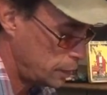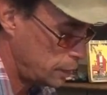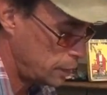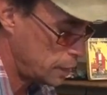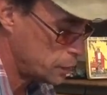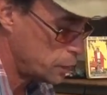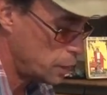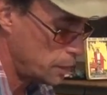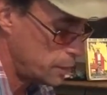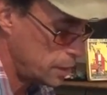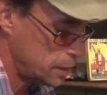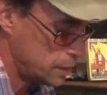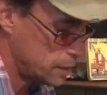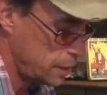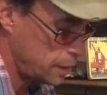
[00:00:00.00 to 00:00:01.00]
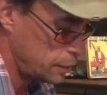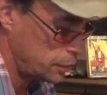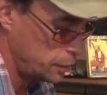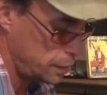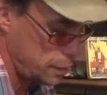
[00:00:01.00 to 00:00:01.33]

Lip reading: That's what I'm going to title